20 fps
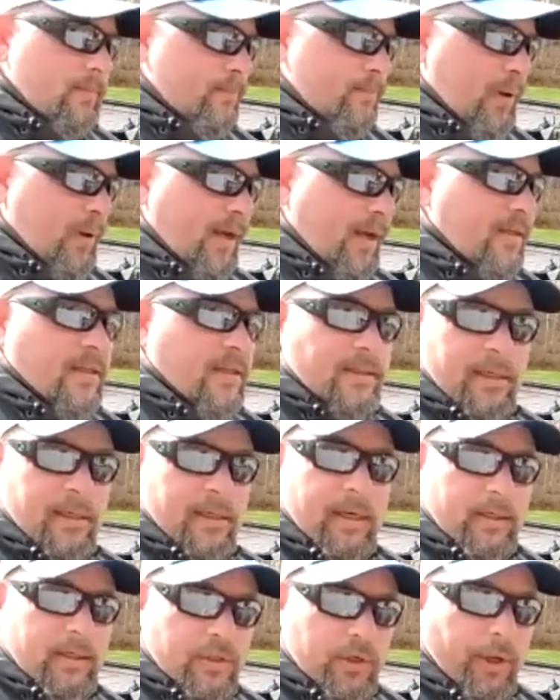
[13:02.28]
places
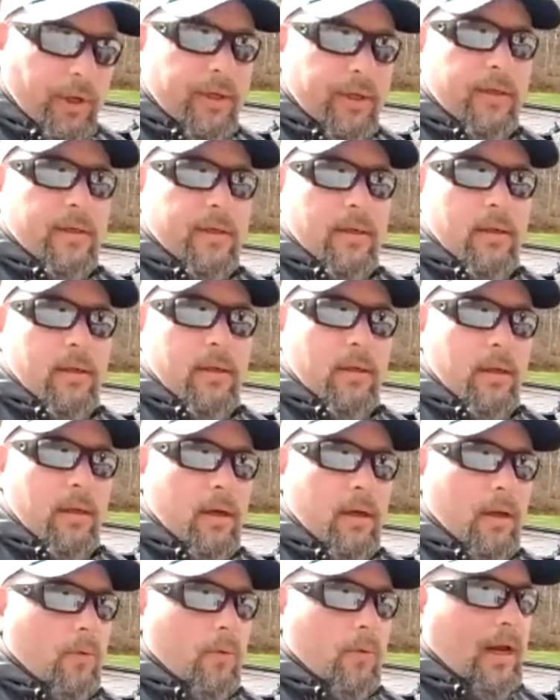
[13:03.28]
that it shouldn't.
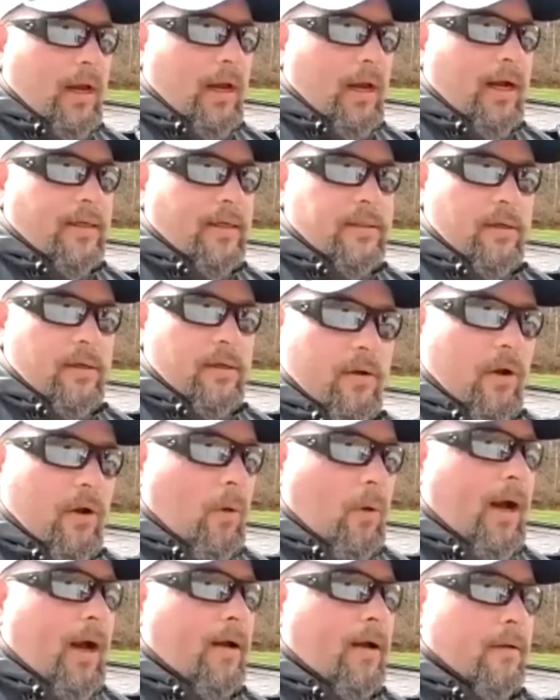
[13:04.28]
Guys
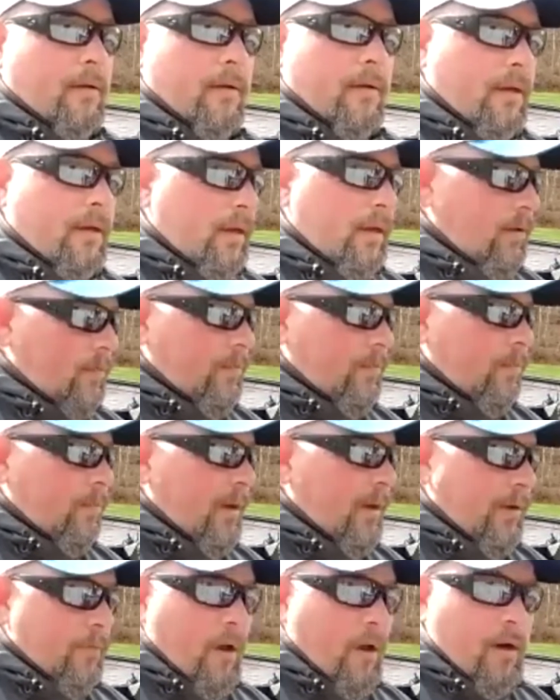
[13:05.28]
go out, they'll
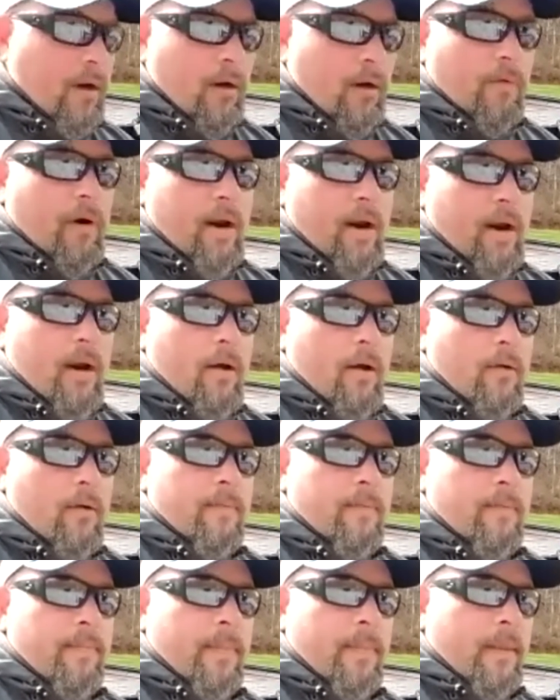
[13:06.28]
be running
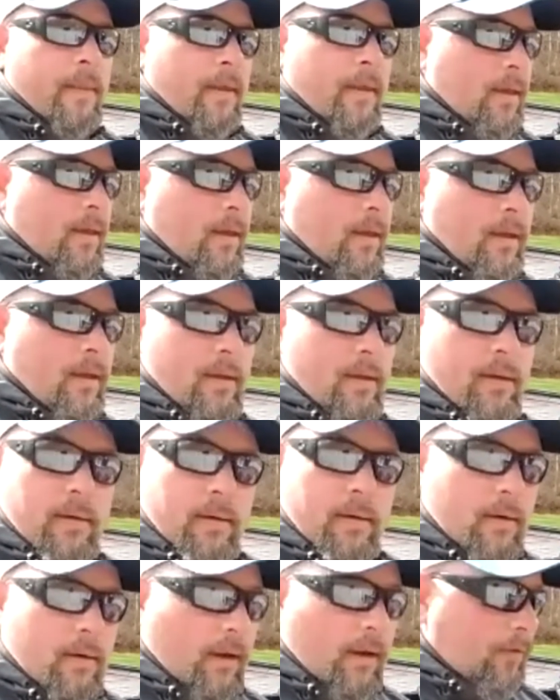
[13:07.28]
around,
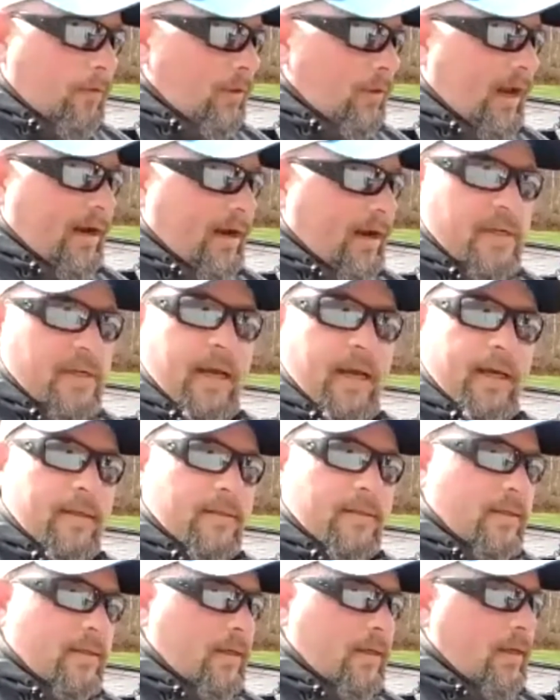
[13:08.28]
no life jackets,